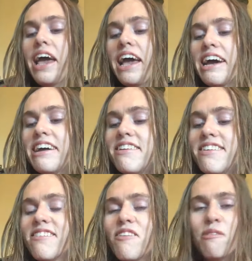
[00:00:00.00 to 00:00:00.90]

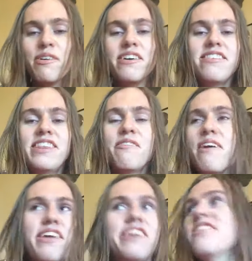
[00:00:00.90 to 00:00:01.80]
And one person, the
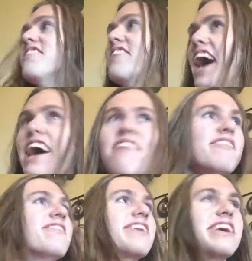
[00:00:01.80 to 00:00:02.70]
way they turned their head
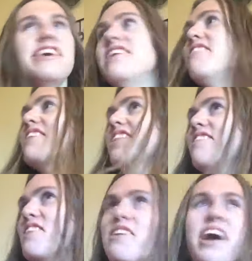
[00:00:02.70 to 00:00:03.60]
was really cute,
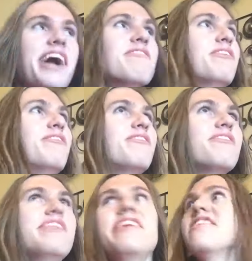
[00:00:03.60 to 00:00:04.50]
the way their hair moved
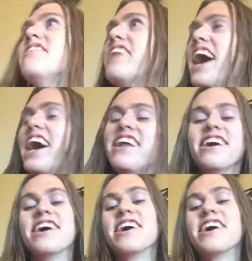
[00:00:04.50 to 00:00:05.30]
when they turned their head.